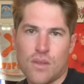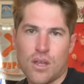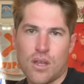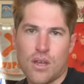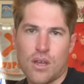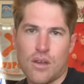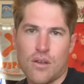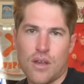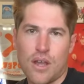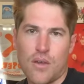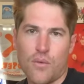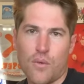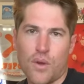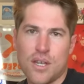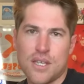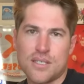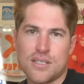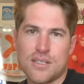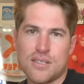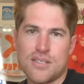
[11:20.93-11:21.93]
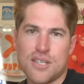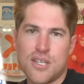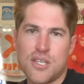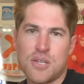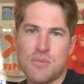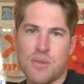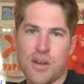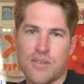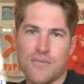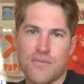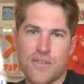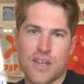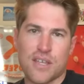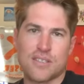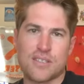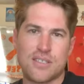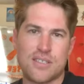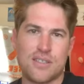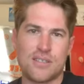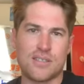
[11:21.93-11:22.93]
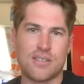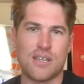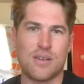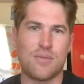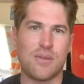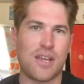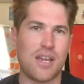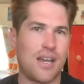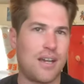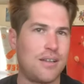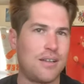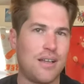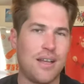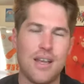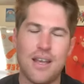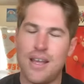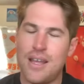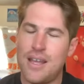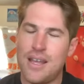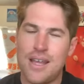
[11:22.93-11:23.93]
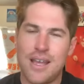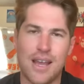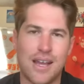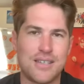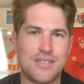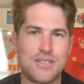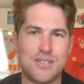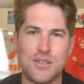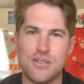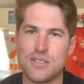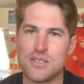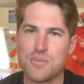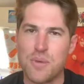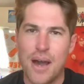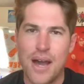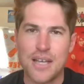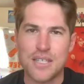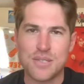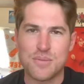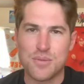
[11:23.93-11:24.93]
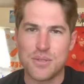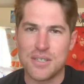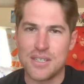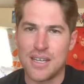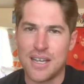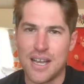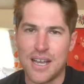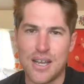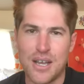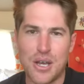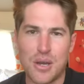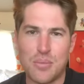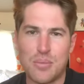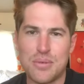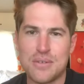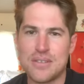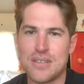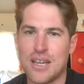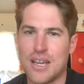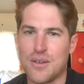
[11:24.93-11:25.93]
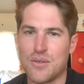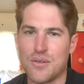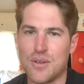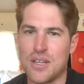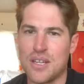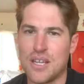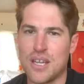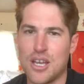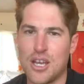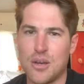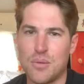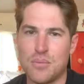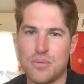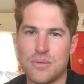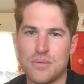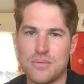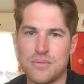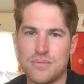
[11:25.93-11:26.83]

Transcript: Alright, when is the Digimon fan series coming out? As soon as possible. I hope. I really hope.